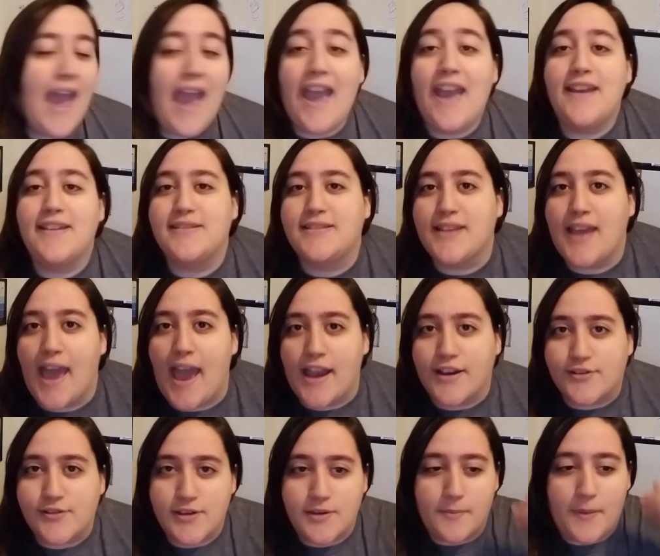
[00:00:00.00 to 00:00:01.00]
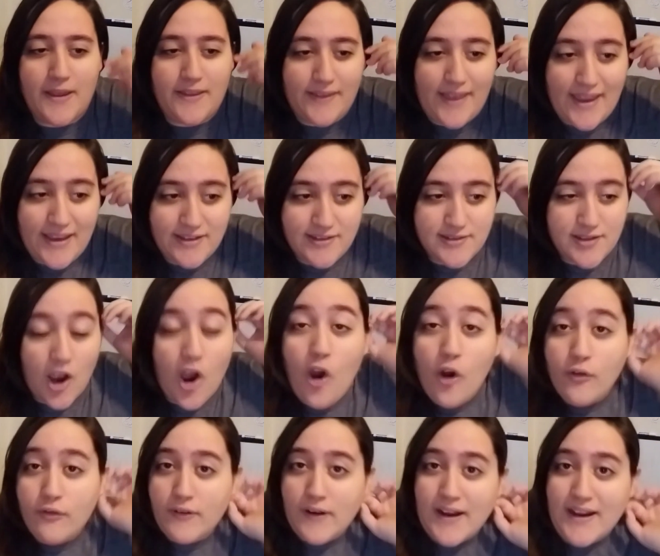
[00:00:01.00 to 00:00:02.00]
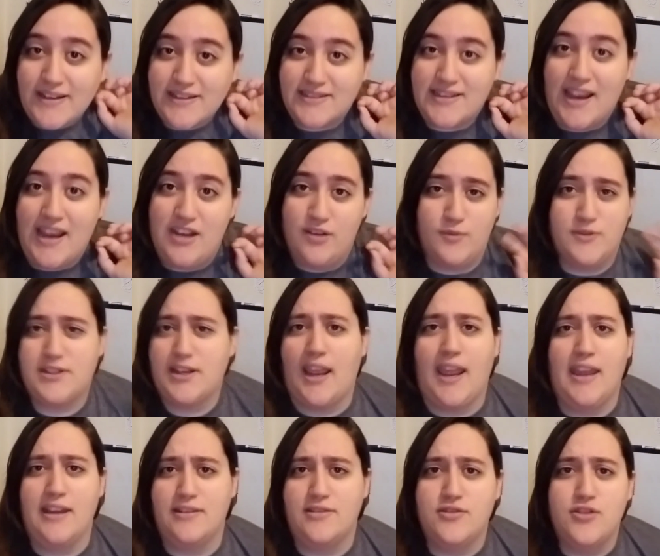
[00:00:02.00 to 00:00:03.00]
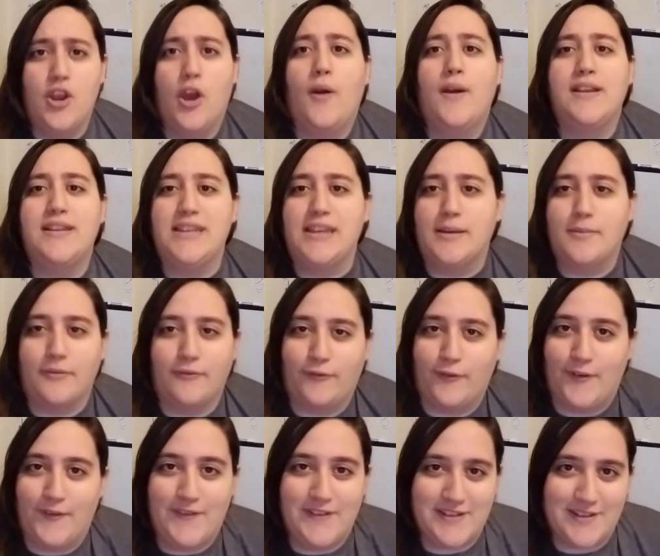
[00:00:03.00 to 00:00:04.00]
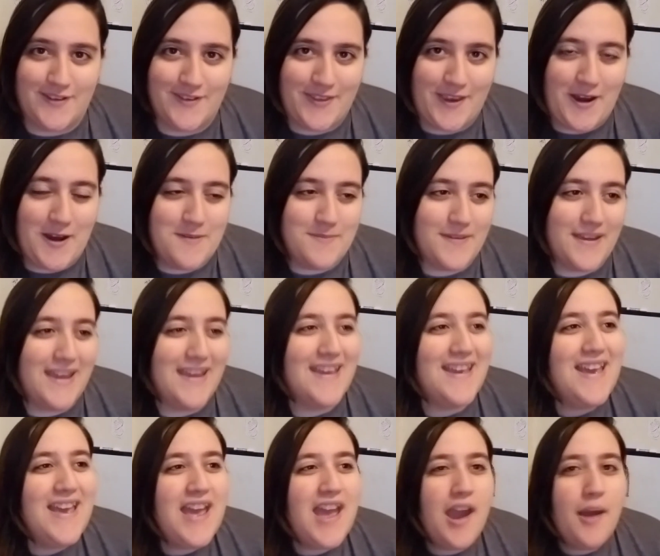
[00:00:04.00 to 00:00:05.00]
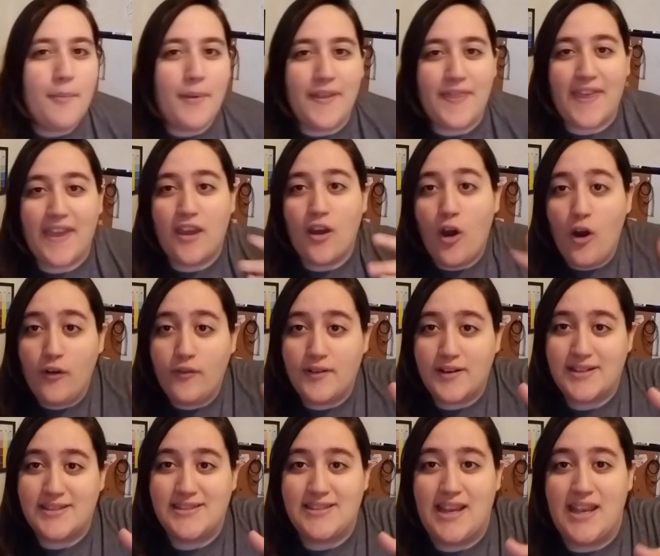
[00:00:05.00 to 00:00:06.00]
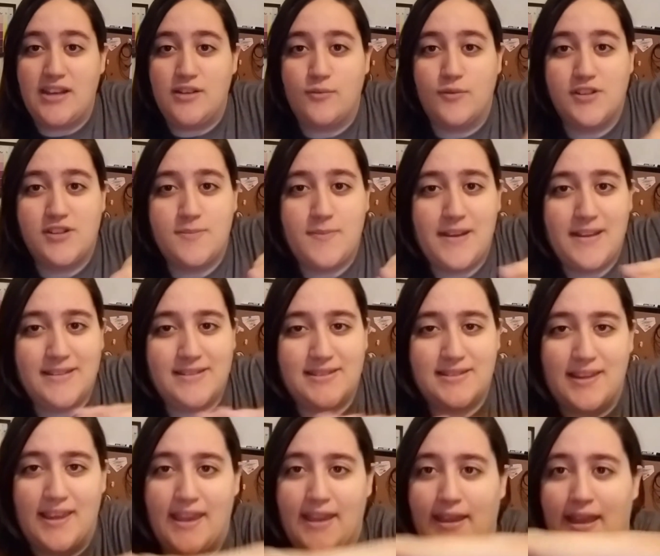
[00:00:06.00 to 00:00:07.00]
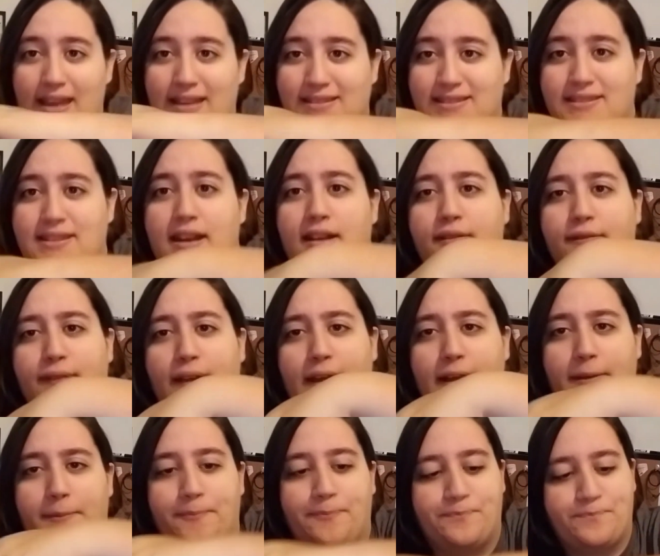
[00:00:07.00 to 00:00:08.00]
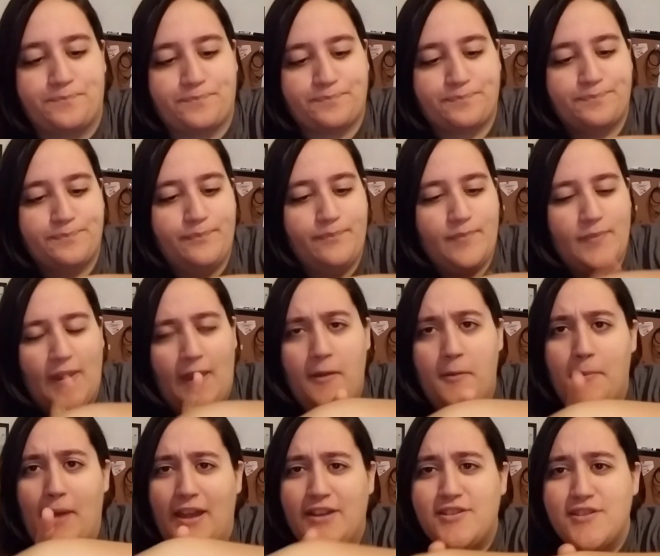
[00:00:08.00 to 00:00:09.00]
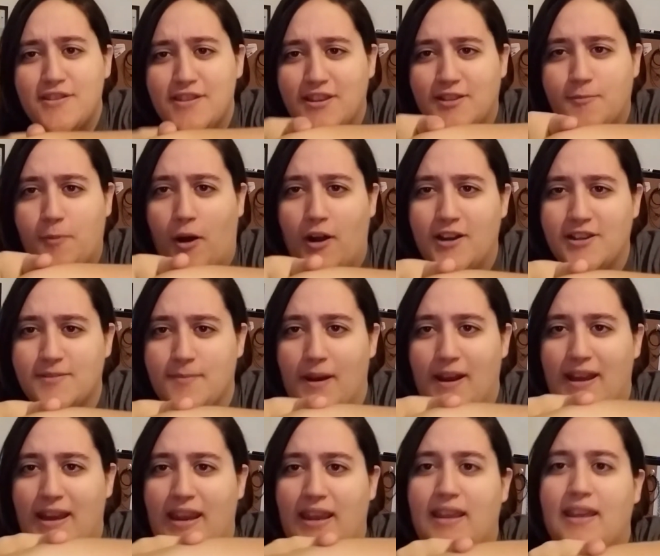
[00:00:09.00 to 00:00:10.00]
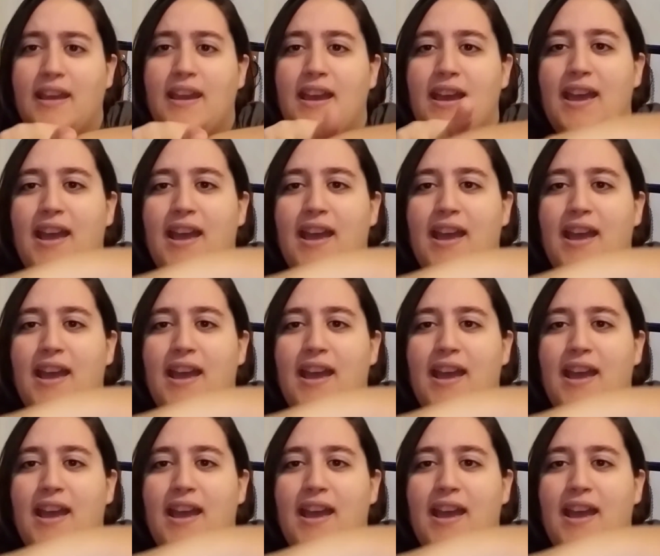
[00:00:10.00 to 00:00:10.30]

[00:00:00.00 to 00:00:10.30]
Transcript: And actually, my legs overextend, which I had no idea before physical therapy, but they overextend, which means, like, instead of, like, imagine this part is my knee,